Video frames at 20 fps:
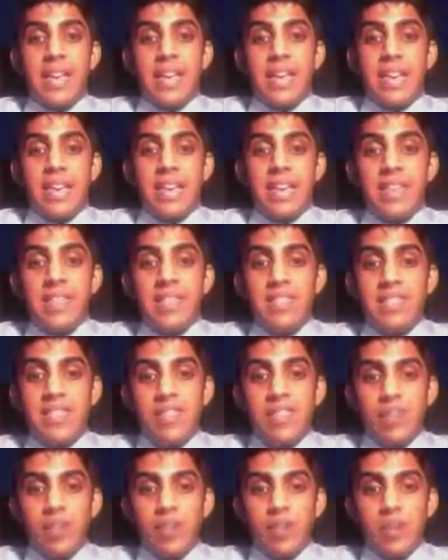In the
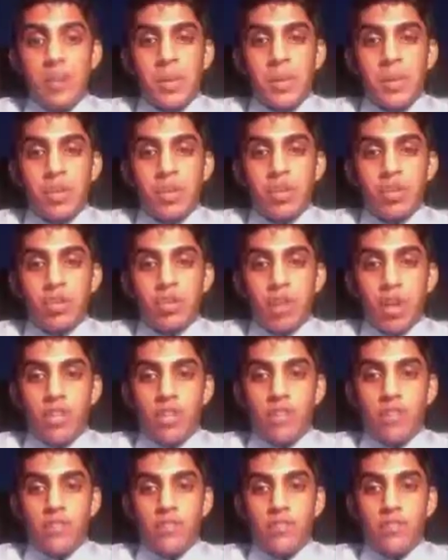affirmative
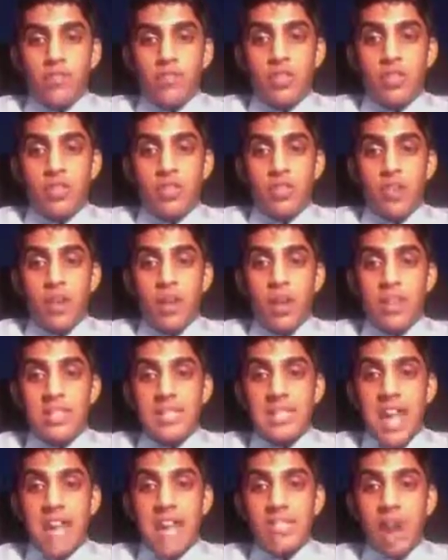constructive, you must
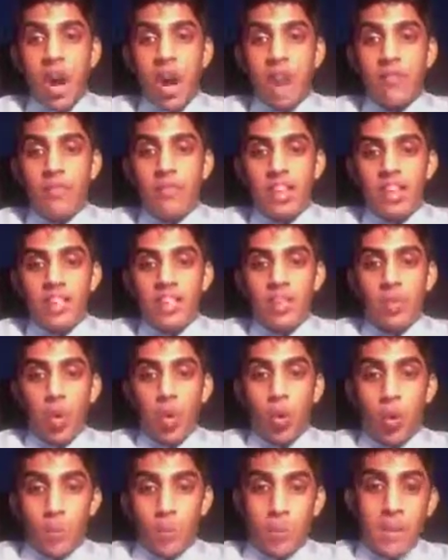have offense
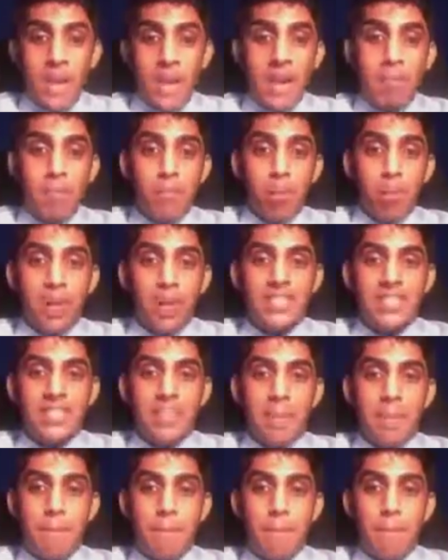or main points
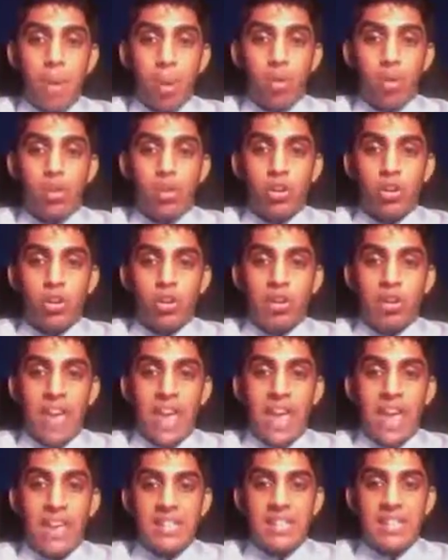that bolster your
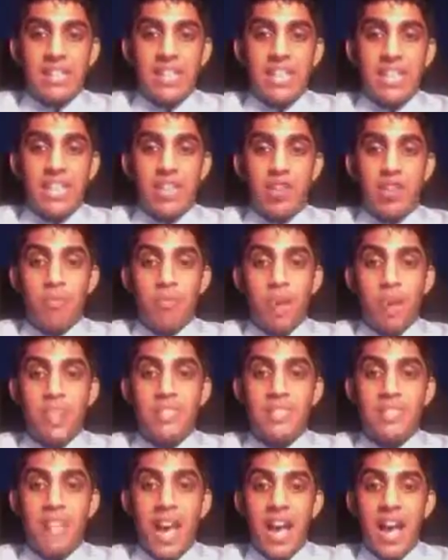case, and you
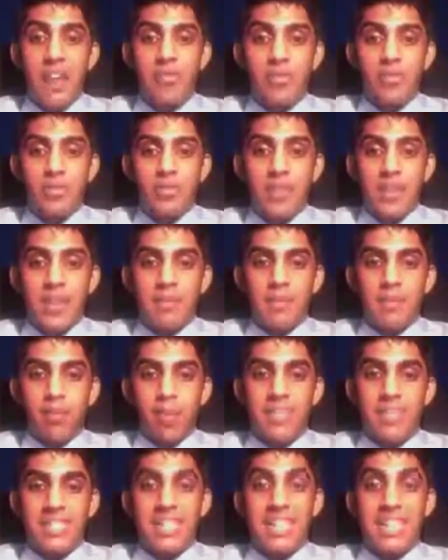must tie those main
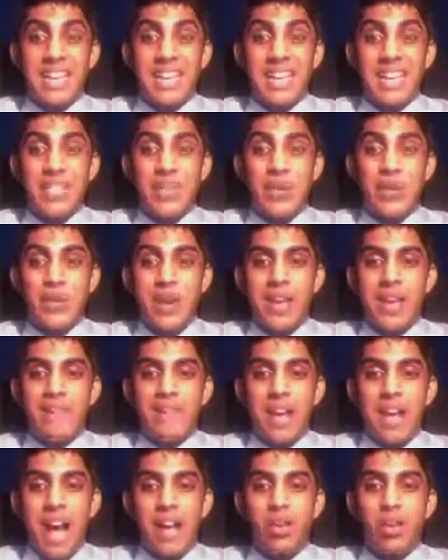points into a
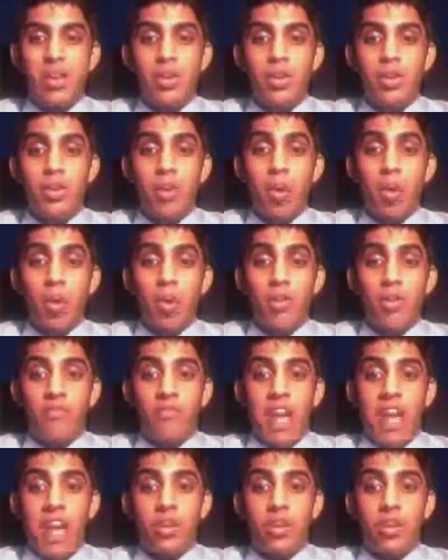value or
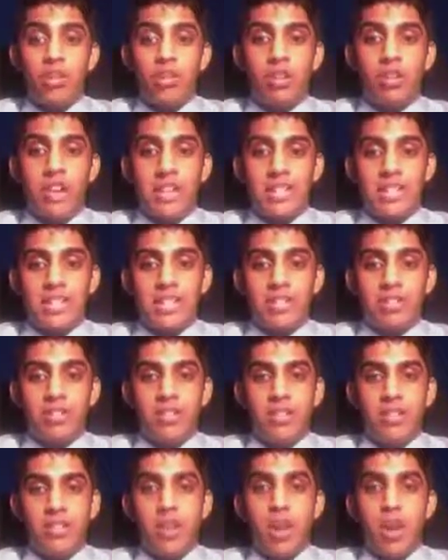value criterion,
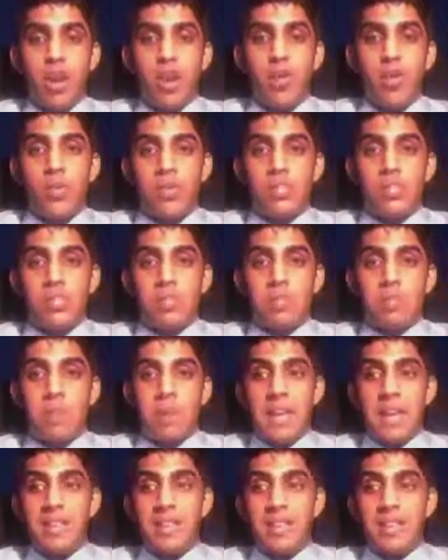which is
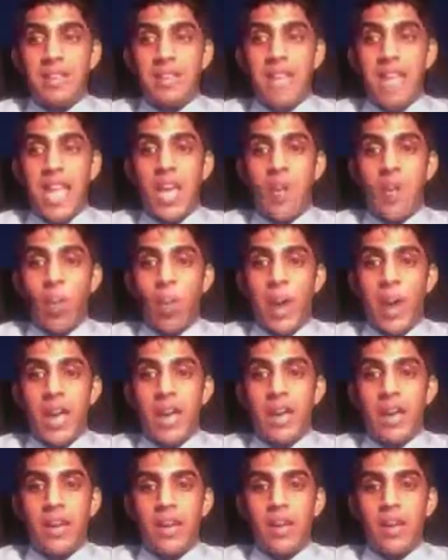basically a
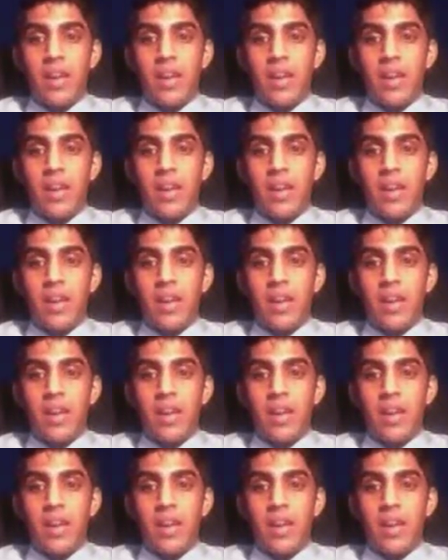way